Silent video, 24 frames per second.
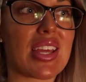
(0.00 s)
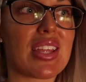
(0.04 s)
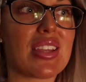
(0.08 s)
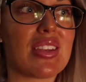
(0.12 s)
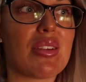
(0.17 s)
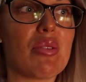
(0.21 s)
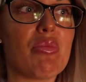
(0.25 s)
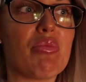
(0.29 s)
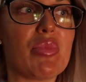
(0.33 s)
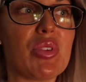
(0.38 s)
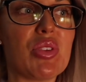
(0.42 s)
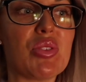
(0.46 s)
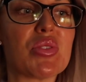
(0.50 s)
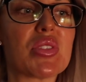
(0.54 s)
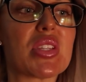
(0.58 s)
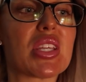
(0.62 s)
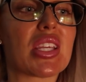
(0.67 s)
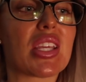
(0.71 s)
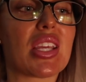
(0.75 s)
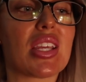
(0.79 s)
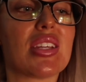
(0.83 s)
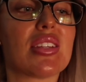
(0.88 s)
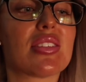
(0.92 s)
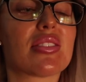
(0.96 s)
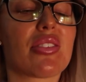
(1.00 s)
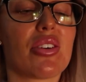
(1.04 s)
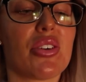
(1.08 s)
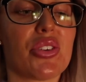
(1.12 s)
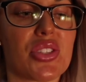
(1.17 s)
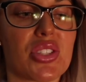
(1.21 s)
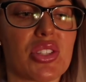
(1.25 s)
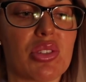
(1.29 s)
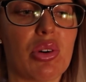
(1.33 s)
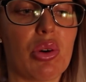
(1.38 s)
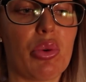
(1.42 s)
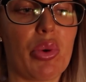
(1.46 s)
and music is
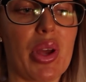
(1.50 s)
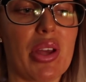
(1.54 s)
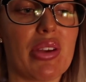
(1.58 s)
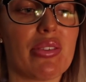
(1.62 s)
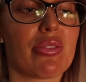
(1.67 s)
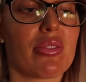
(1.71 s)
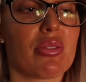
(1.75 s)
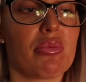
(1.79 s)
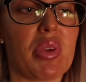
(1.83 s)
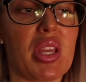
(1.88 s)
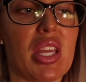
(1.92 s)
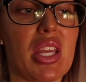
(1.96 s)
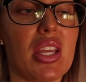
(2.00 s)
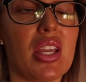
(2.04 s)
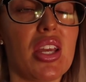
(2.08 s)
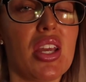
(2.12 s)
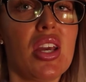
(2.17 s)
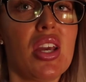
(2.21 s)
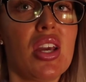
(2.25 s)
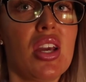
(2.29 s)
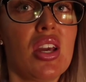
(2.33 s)
also a way for me